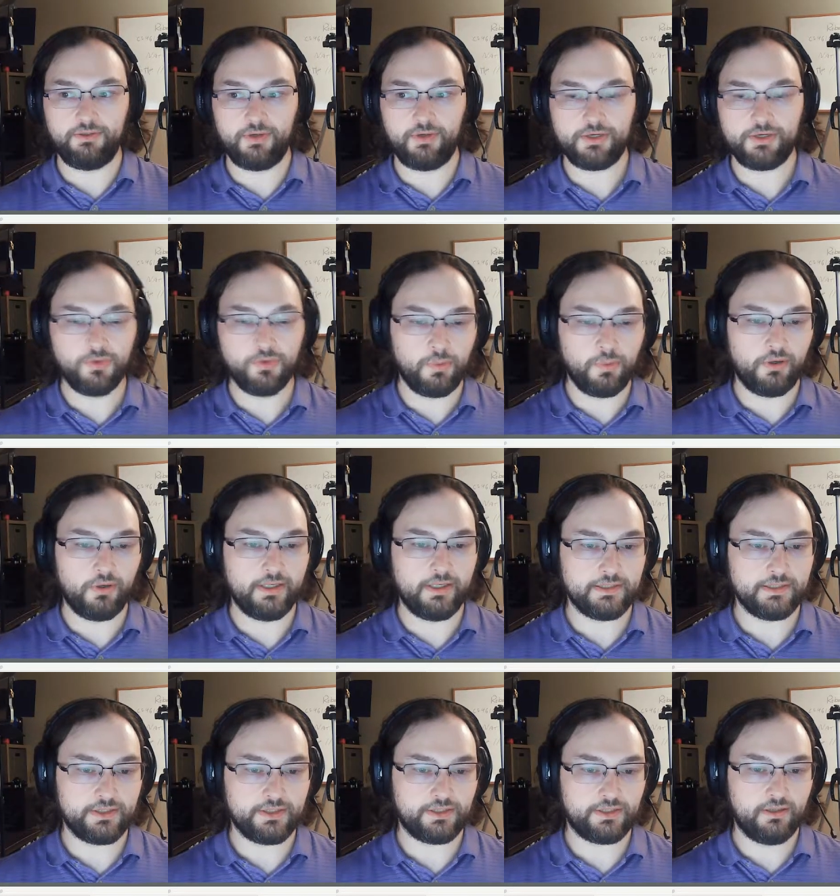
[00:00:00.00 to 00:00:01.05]
get 2
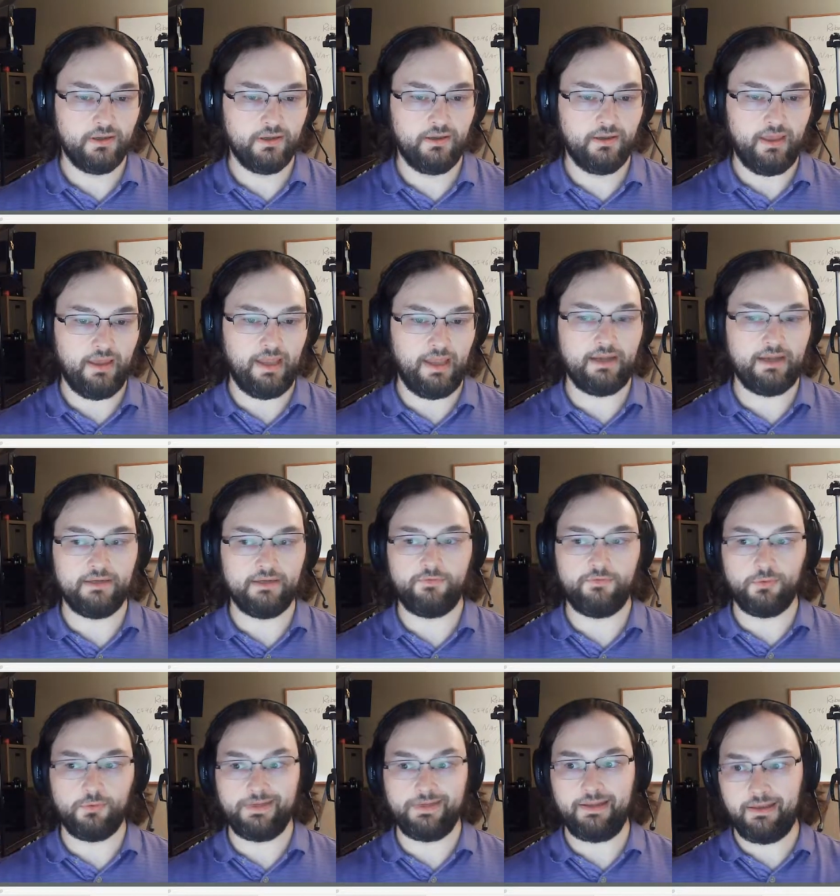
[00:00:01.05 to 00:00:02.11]
points, and if
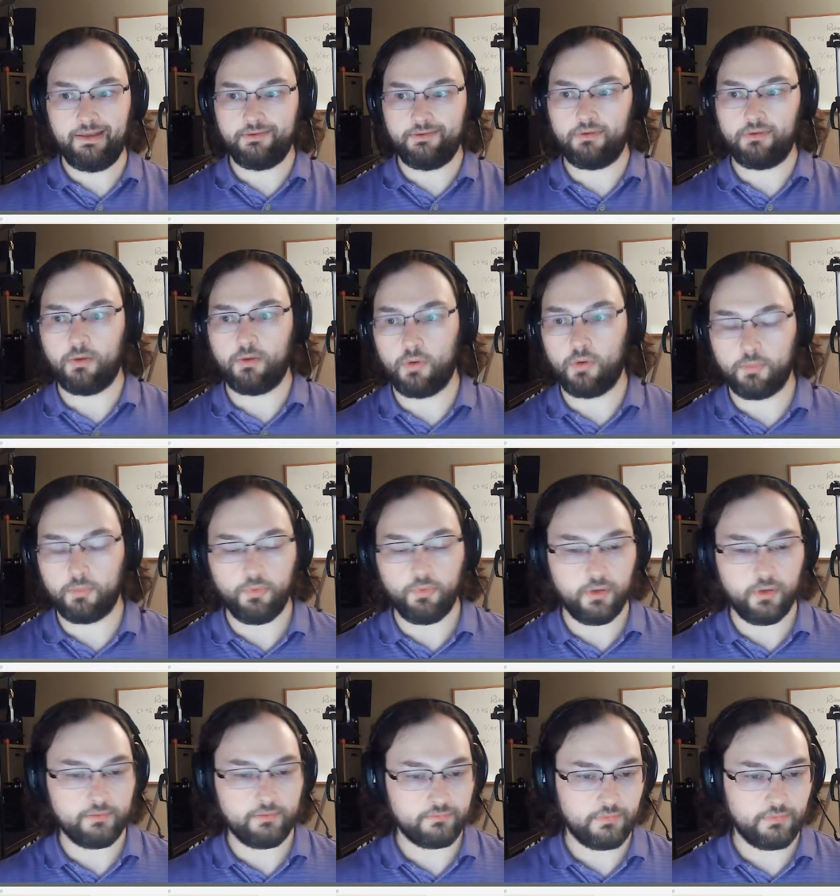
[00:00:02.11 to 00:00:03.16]
you did it, you get 1
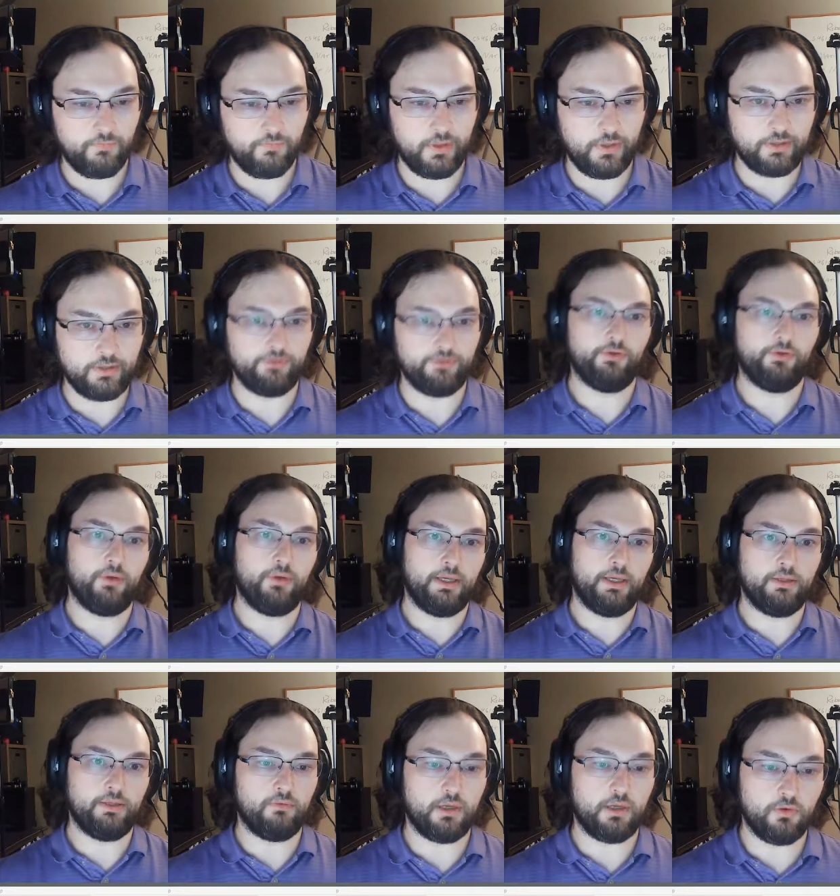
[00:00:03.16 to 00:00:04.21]
point. If you didn't do it,
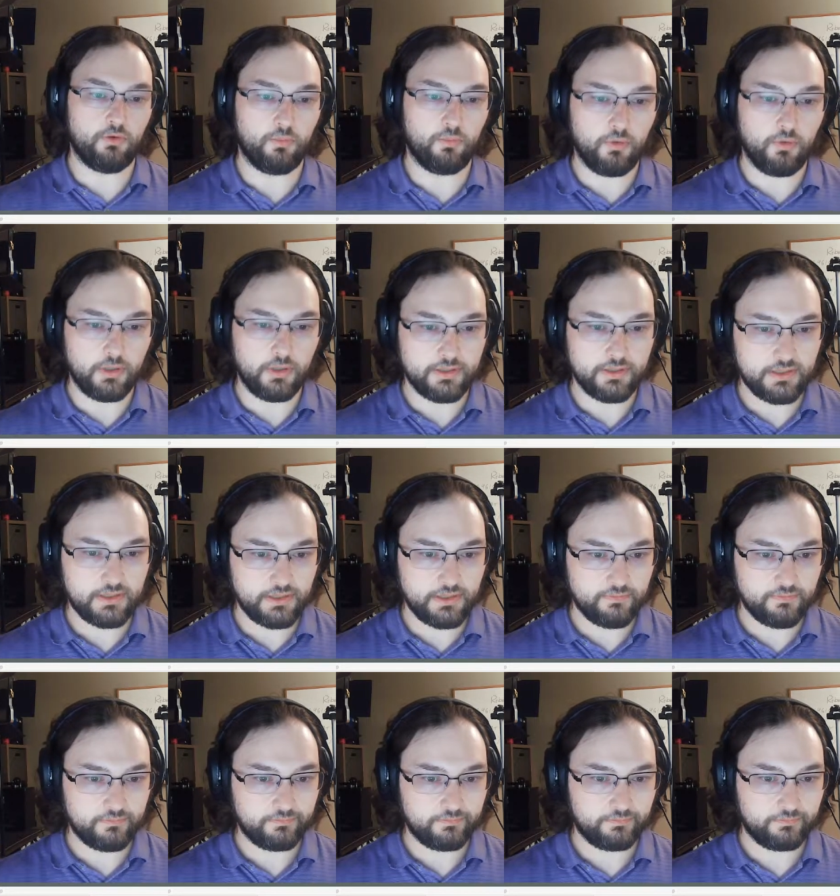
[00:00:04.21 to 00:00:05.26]
you get no points.
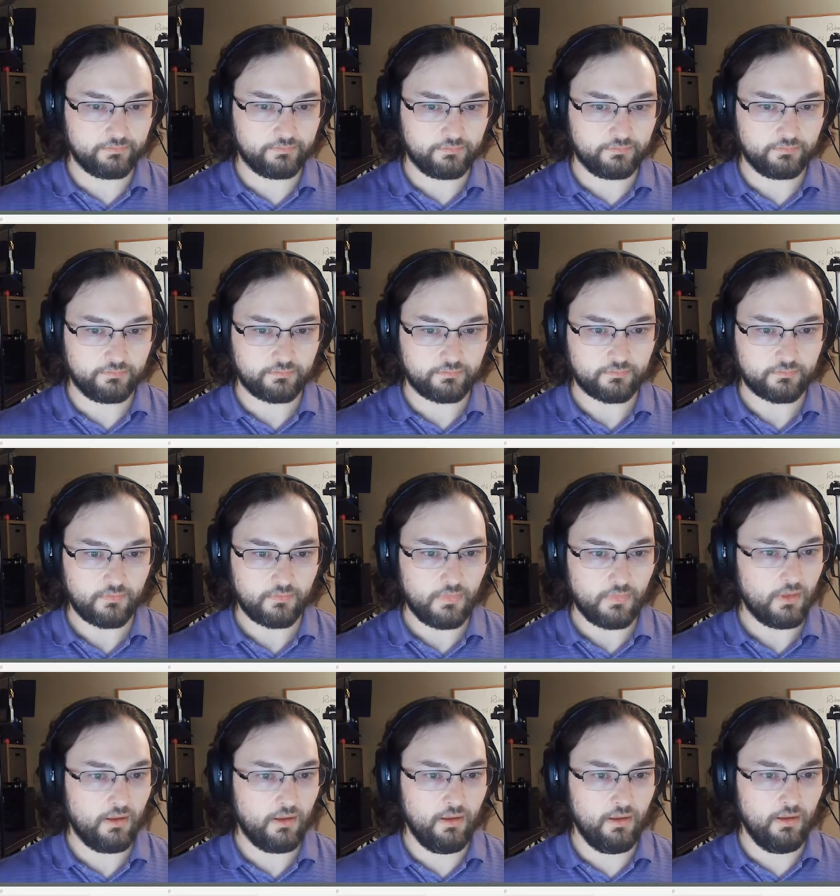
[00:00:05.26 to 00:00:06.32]

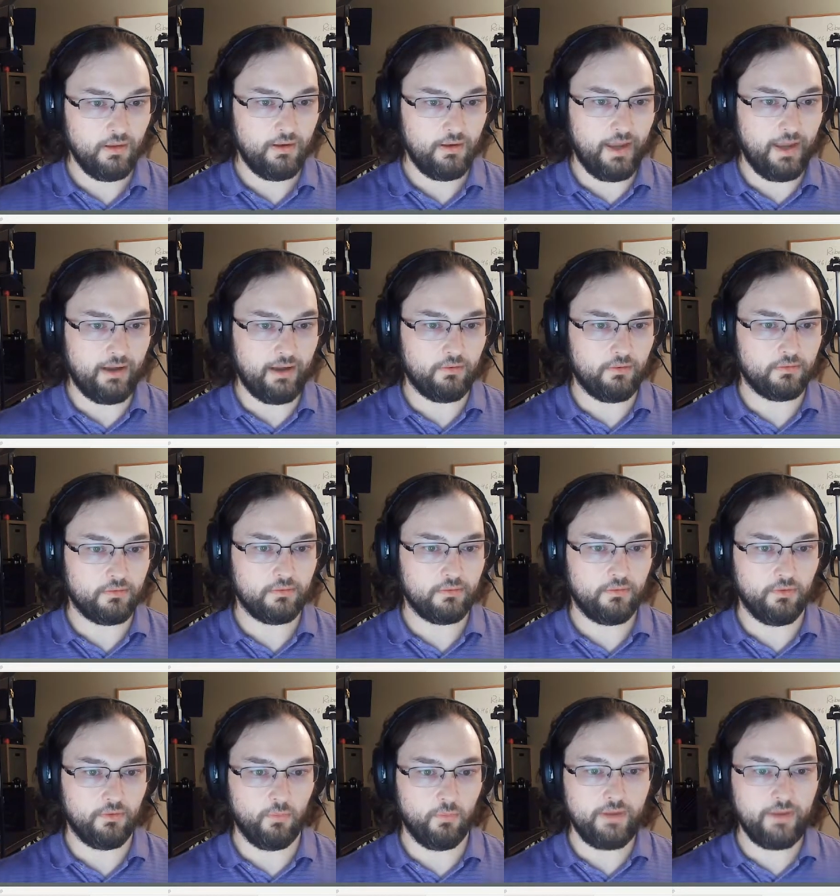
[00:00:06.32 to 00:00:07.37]
Now,
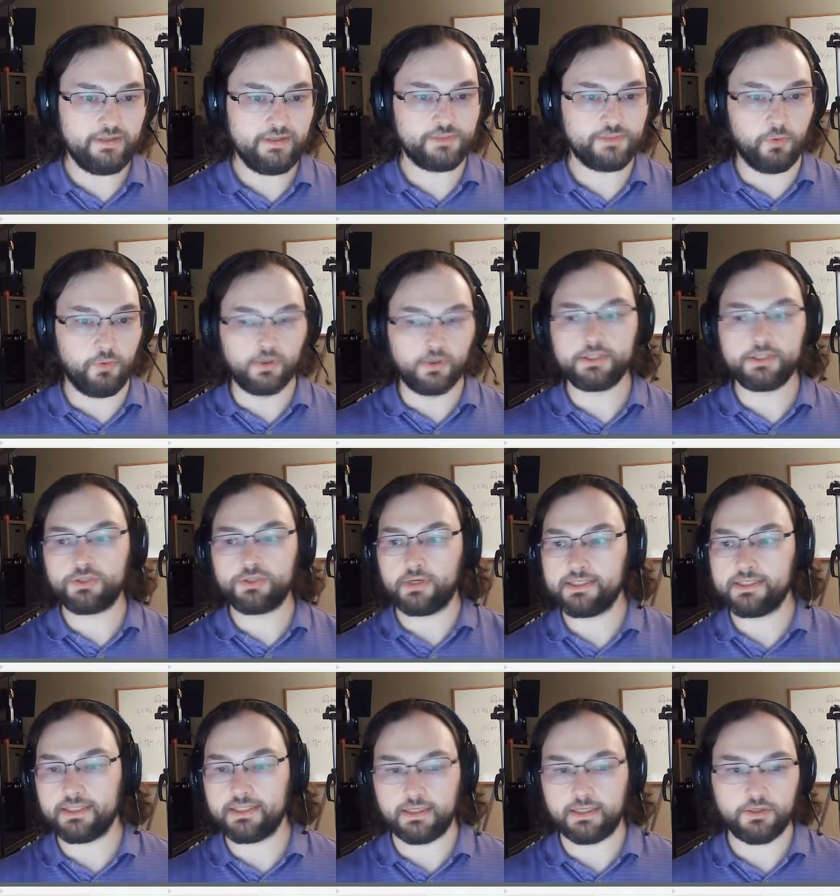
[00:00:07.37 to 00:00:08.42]
the way these points
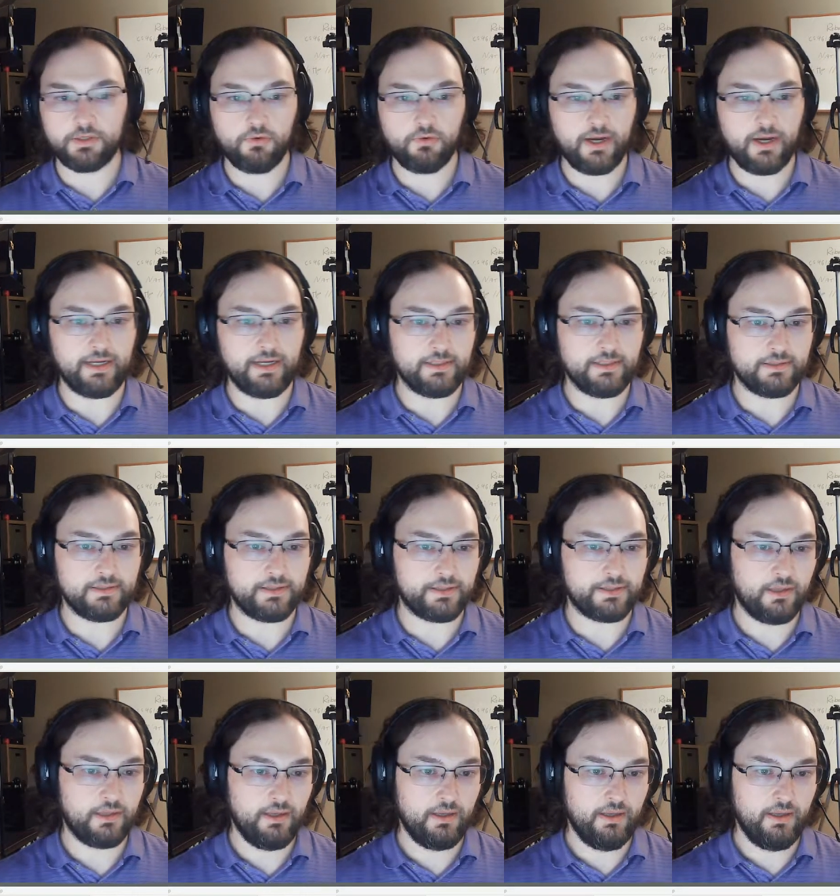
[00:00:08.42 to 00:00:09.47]
translate into
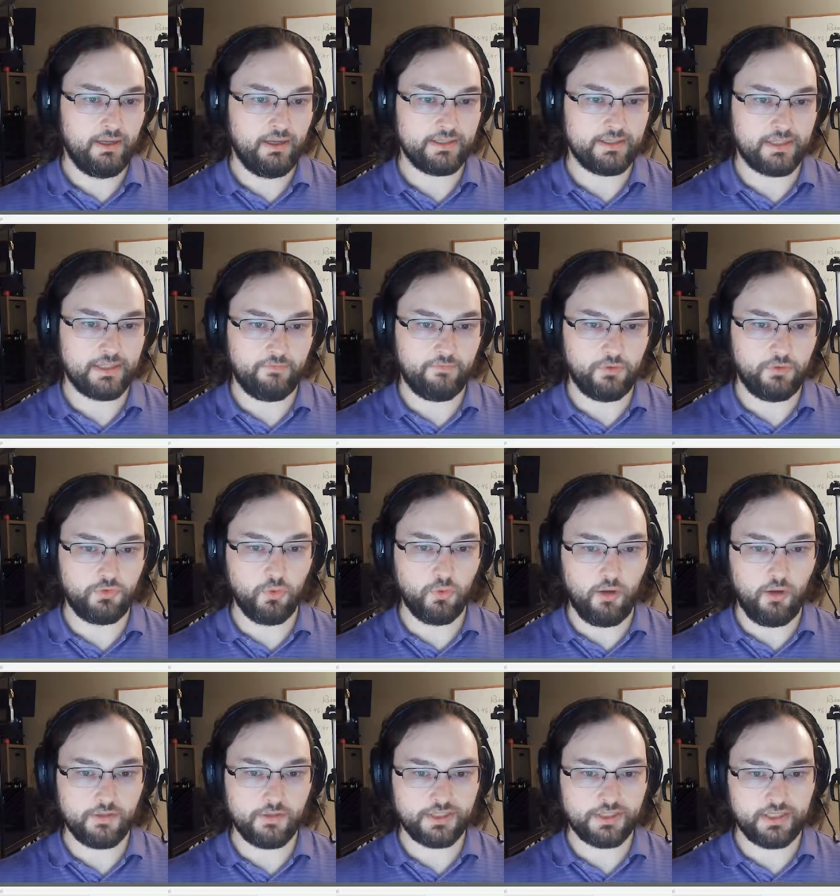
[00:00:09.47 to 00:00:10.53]
grades is that if you do
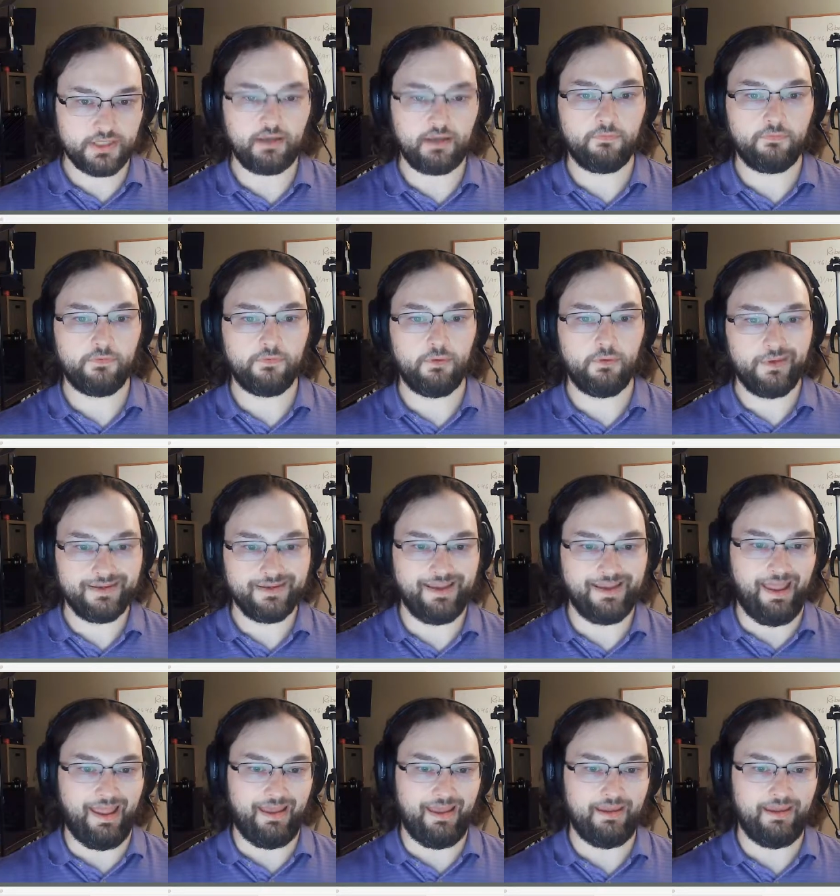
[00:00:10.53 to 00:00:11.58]
all the stuff, you get an
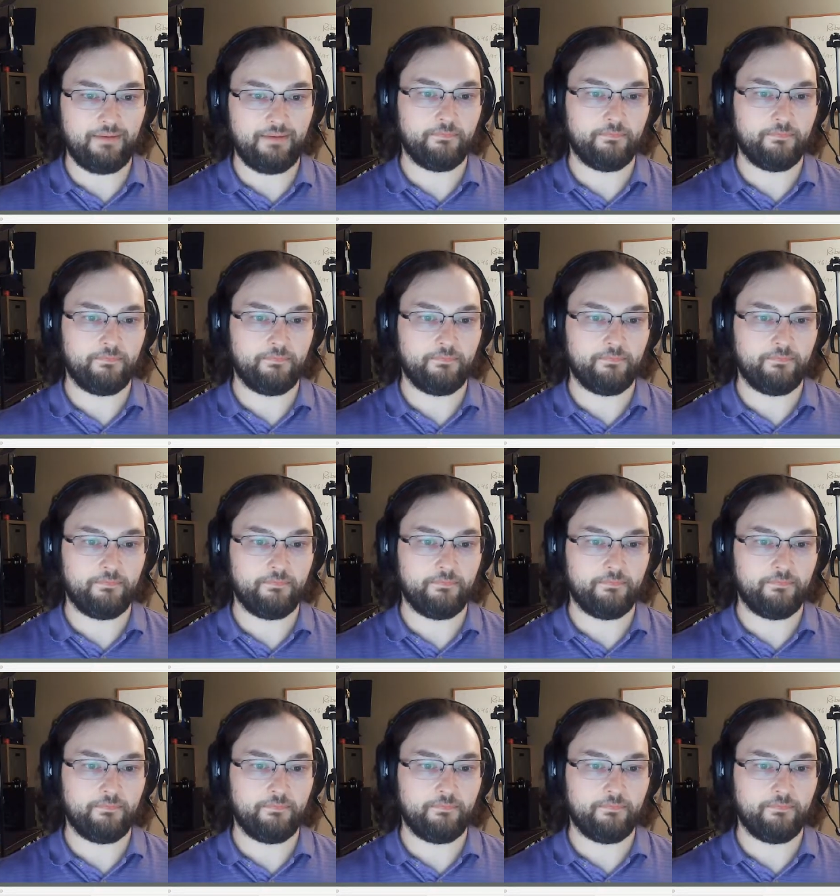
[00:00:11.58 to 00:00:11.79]
A.